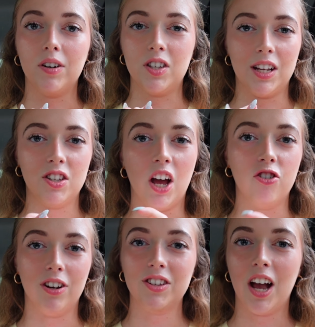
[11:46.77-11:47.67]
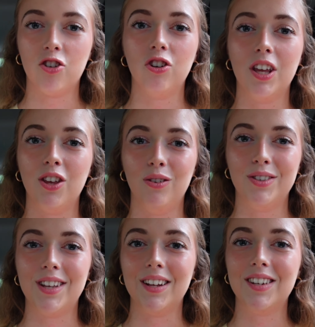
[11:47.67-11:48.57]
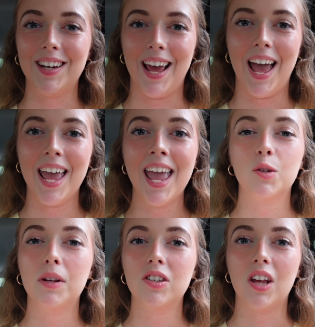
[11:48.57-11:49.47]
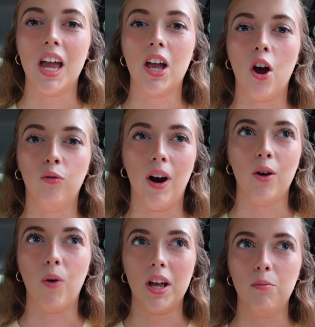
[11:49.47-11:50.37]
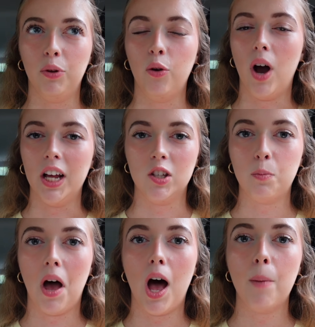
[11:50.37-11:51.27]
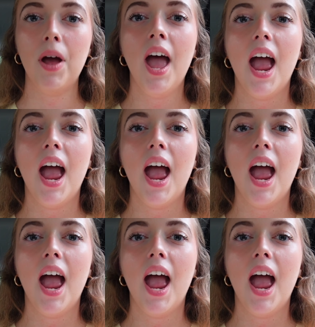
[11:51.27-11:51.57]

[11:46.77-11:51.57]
scents. I just actually used it today. It smells like a red, white, and blue ice pop.